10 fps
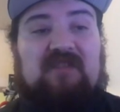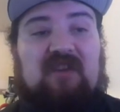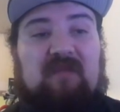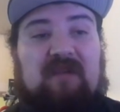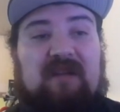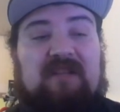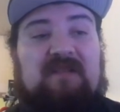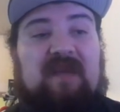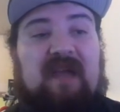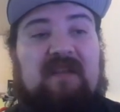German and
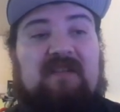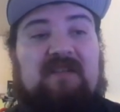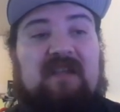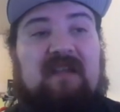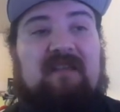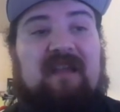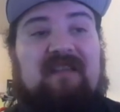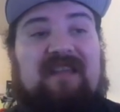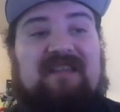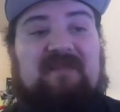Spanish, and
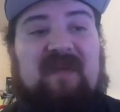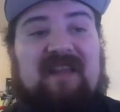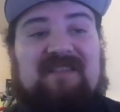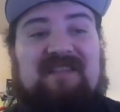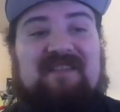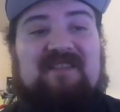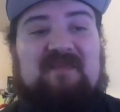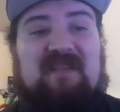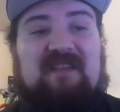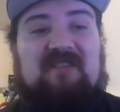that that Spanish that they
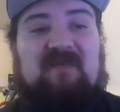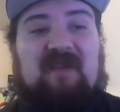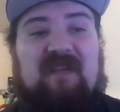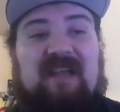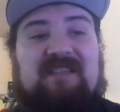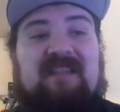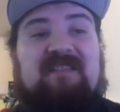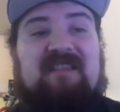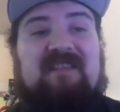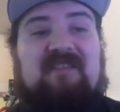speak is very
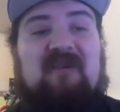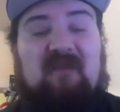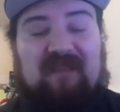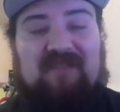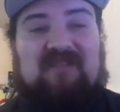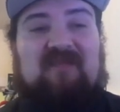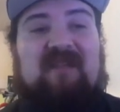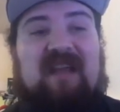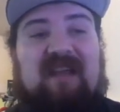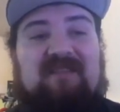accented, you know, with a
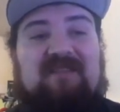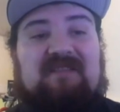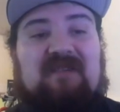German accent.